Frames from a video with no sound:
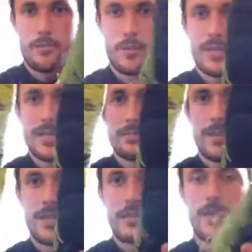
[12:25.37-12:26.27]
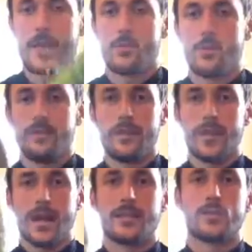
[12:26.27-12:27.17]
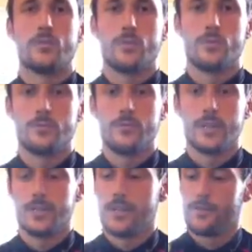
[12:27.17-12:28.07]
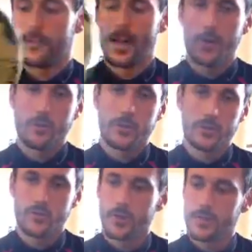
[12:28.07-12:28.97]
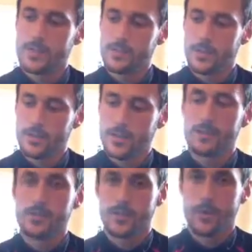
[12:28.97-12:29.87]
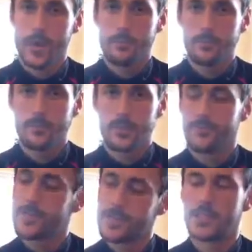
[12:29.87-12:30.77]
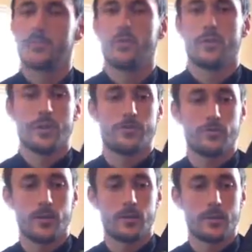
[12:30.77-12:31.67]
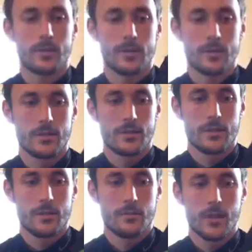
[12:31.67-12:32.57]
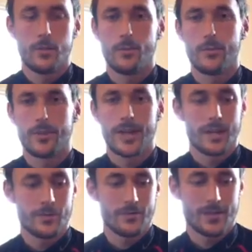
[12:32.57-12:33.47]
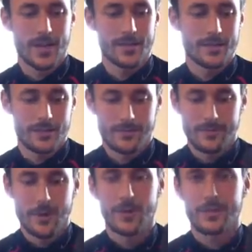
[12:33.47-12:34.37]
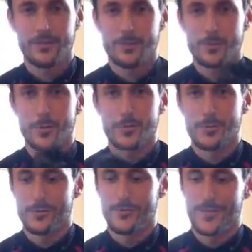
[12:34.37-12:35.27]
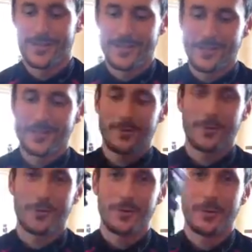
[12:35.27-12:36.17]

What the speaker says: Please make that with the anatomical fit. For now I'm going to try these guys out, see what happens. If it's still not enough grip, maybe we'll get in contact and ask if it's possible for you to do something with the